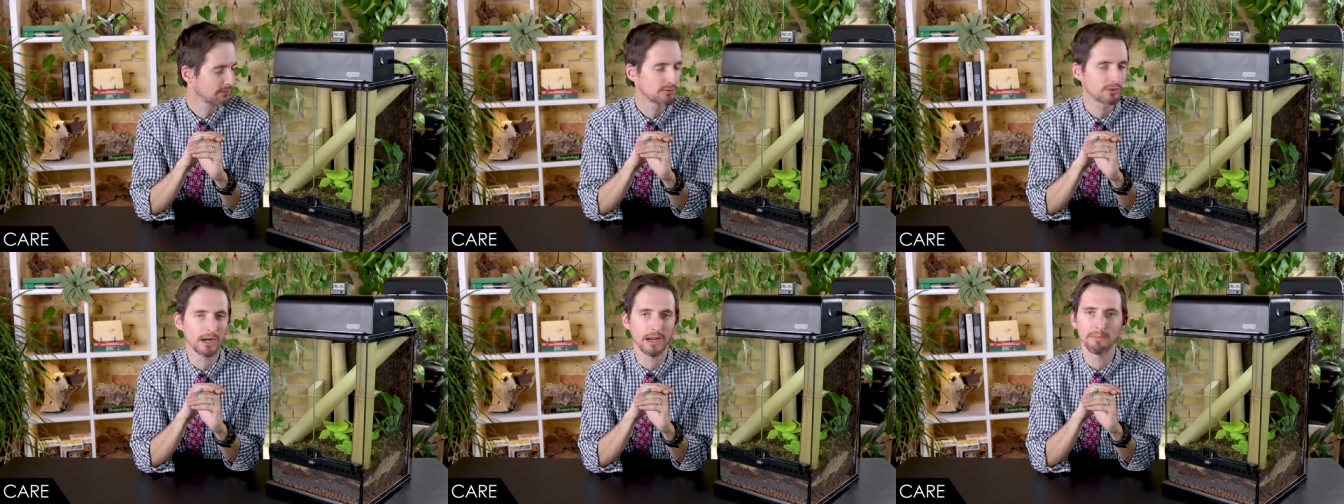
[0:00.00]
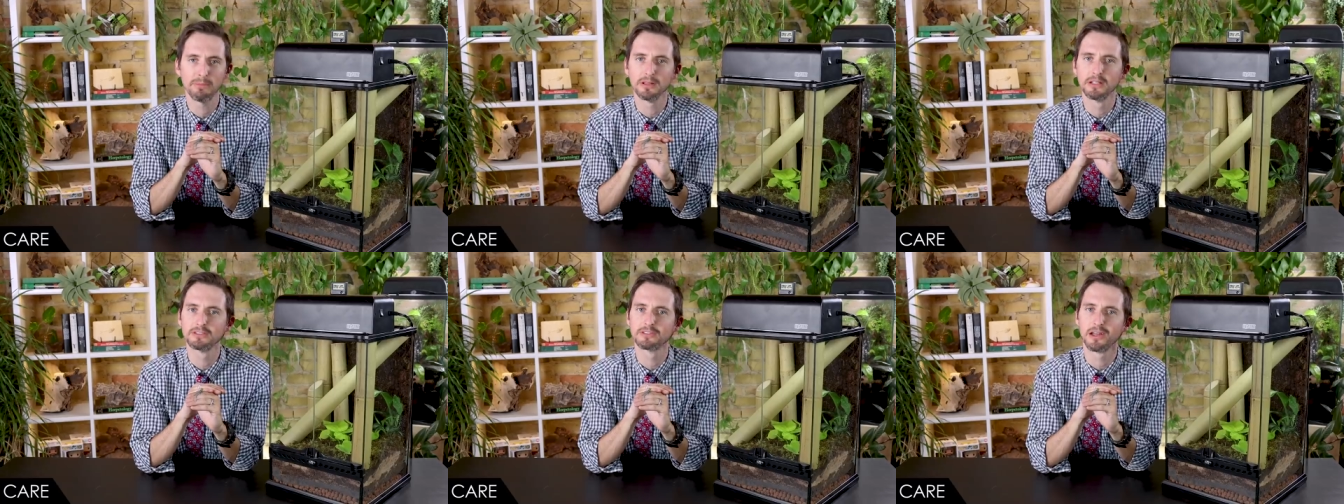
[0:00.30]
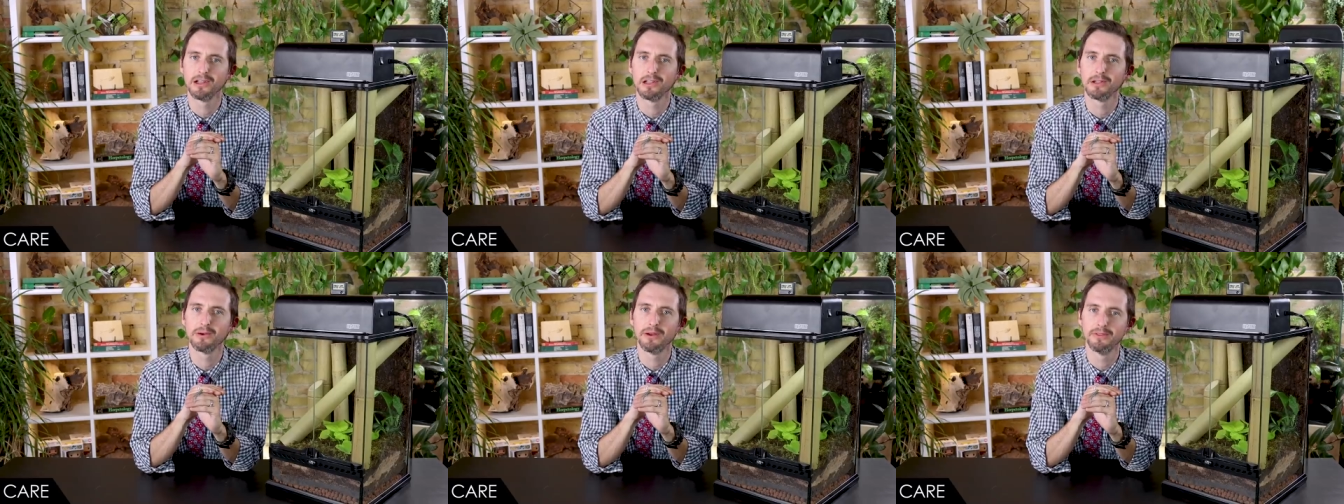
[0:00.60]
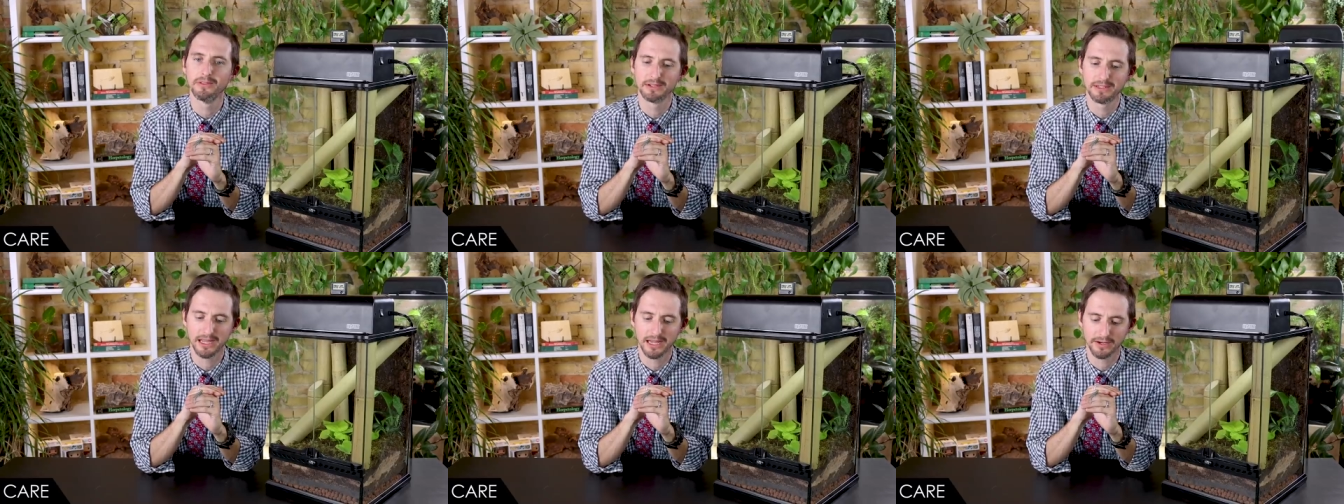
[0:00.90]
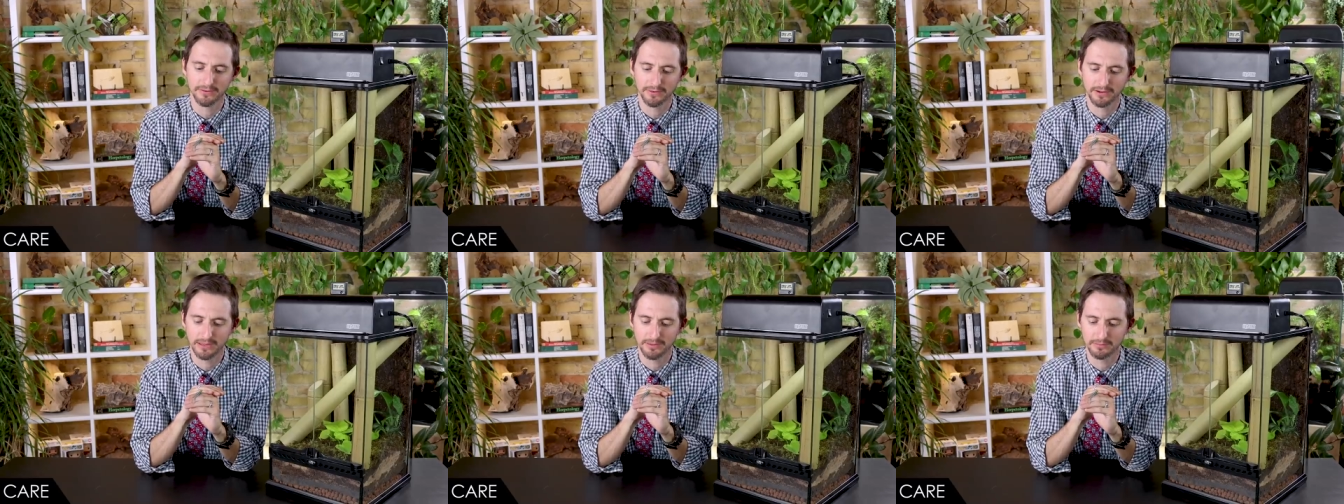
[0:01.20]
some droplets all around the
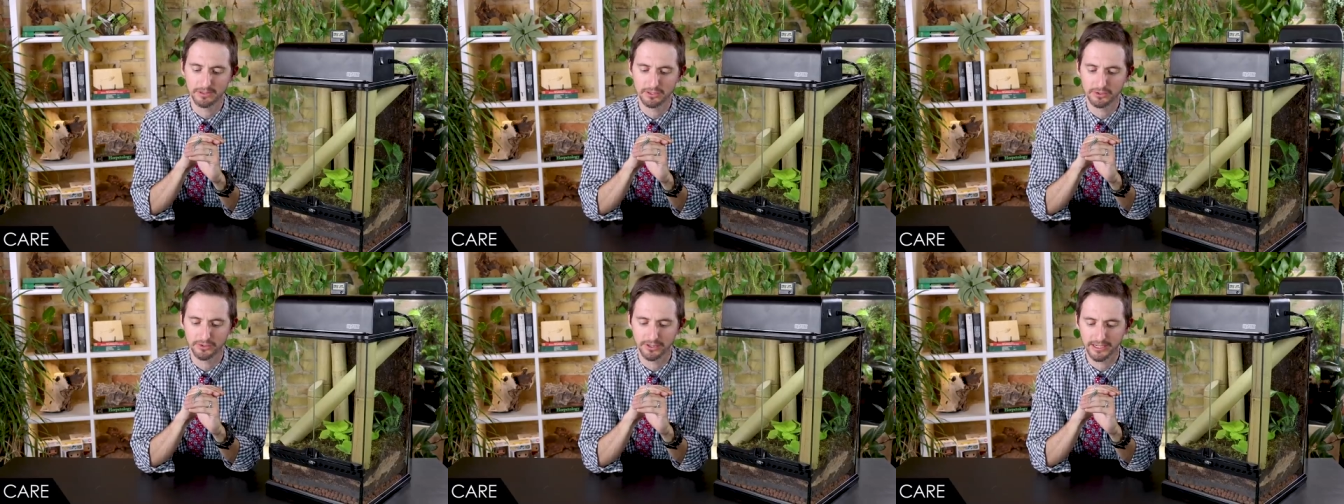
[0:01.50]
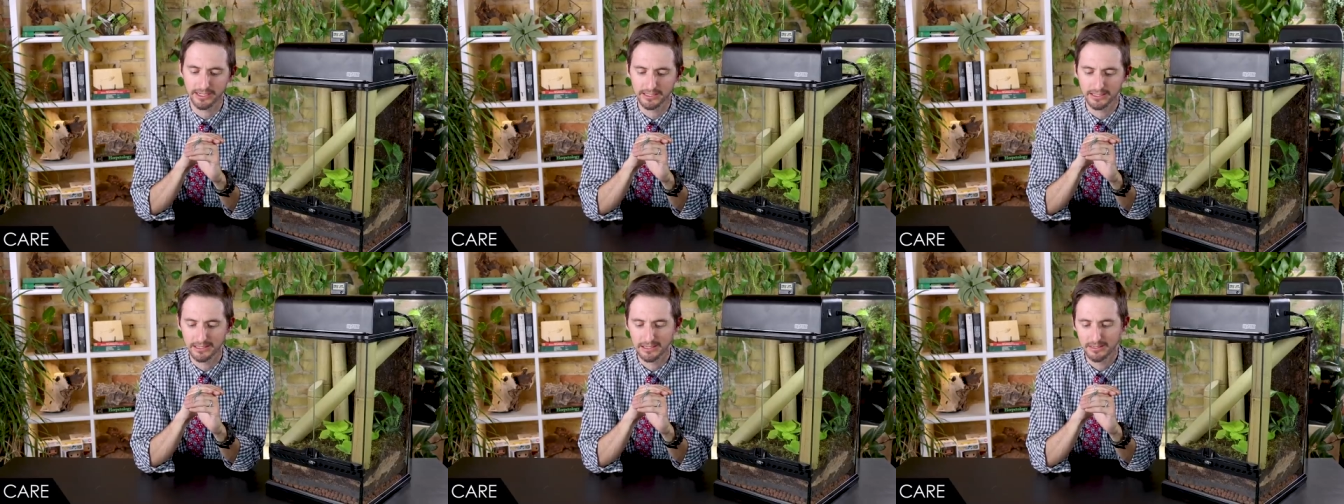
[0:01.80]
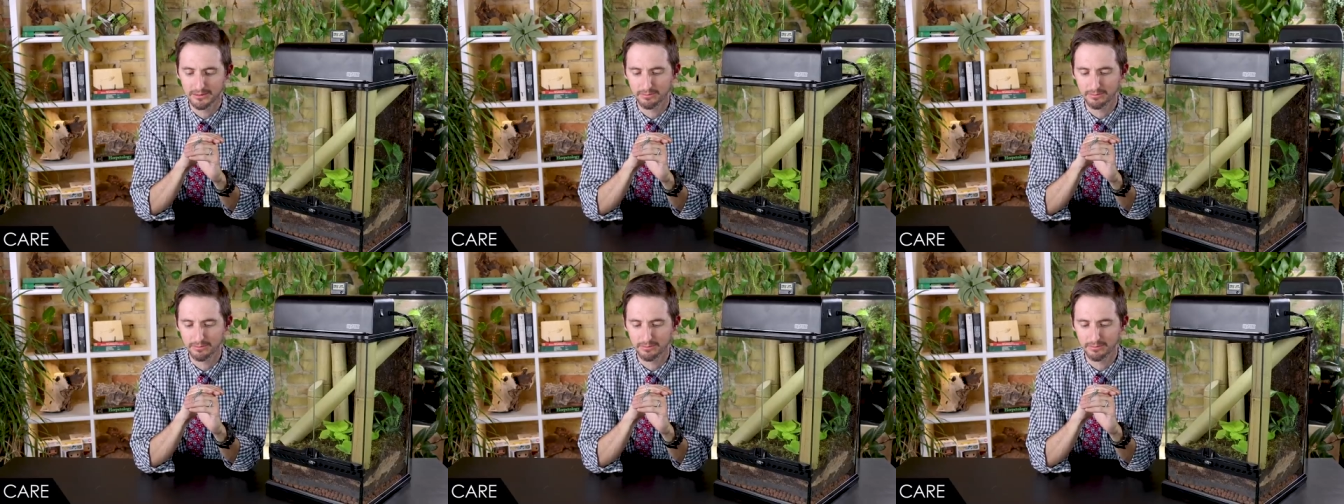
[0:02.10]
tank for them to drink,